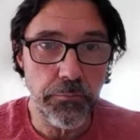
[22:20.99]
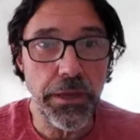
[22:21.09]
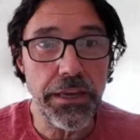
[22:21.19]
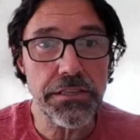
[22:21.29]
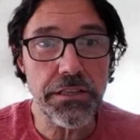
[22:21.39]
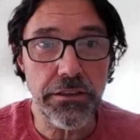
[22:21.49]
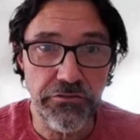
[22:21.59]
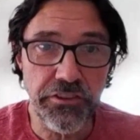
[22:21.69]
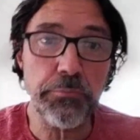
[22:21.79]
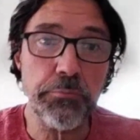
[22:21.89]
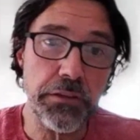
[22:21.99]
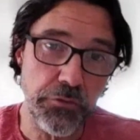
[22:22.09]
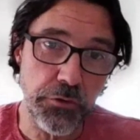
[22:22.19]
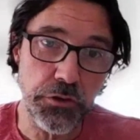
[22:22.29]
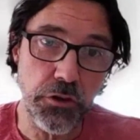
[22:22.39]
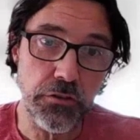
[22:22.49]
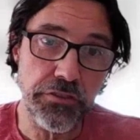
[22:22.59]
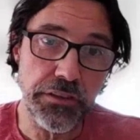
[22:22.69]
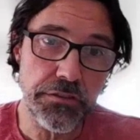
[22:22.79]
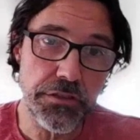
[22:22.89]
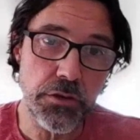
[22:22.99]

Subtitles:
basically a Fitbit for dolphins.